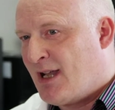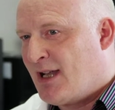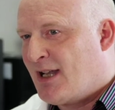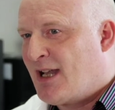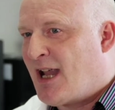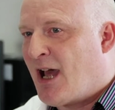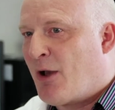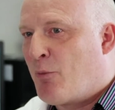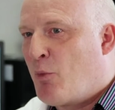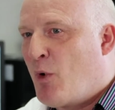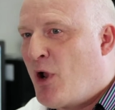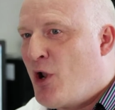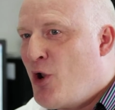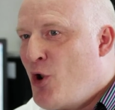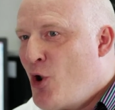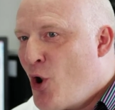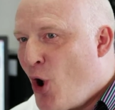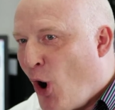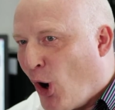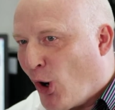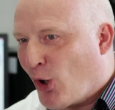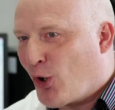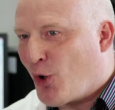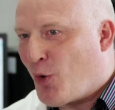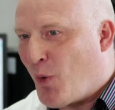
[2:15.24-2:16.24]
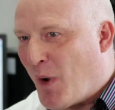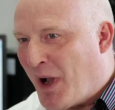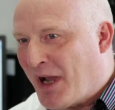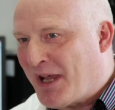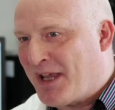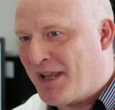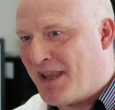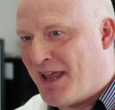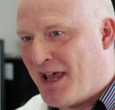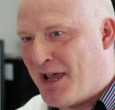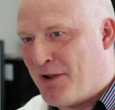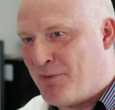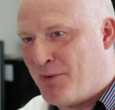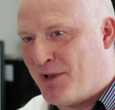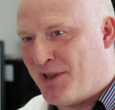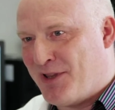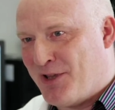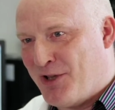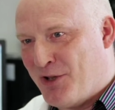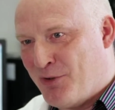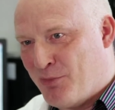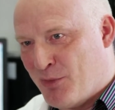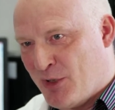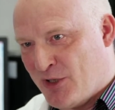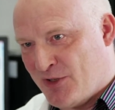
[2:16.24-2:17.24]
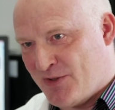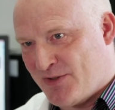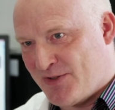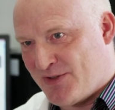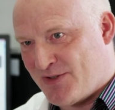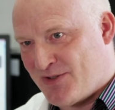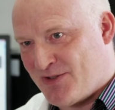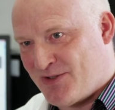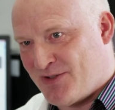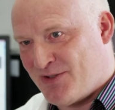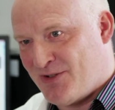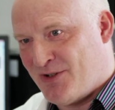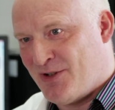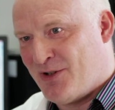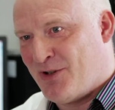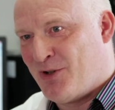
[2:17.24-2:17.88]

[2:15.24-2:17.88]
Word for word: Now, we're not quite there with humans.